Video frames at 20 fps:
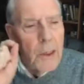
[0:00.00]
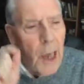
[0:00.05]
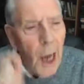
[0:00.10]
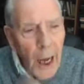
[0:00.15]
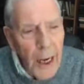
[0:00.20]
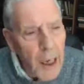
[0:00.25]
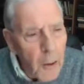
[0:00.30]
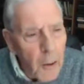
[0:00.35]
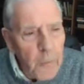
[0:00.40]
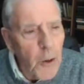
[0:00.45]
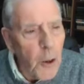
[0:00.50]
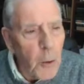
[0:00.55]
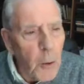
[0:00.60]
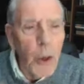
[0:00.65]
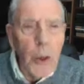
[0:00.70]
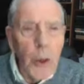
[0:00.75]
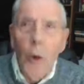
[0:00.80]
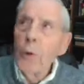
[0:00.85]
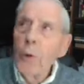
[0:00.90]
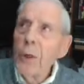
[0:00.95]
Not
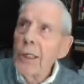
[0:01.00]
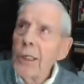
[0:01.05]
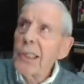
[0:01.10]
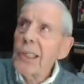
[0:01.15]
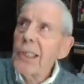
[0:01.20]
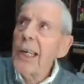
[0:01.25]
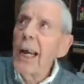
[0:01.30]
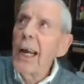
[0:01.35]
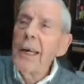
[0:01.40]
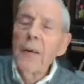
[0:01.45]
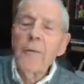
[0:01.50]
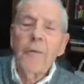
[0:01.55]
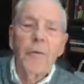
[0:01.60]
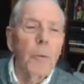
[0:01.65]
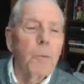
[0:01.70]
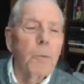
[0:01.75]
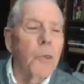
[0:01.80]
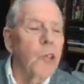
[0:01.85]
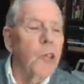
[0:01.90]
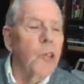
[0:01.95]
everyone who descended
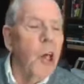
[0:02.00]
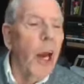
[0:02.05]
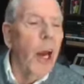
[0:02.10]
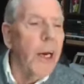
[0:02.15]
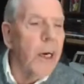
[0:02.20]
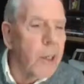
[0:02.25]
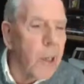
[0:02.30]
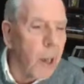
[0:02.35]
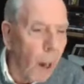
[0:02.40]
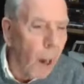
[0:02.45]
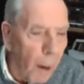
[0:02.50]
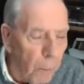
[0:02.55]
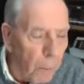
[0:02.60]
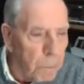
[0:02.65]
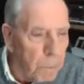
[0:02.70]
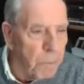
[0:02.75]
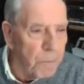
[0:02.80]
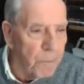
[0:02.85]
from Jacob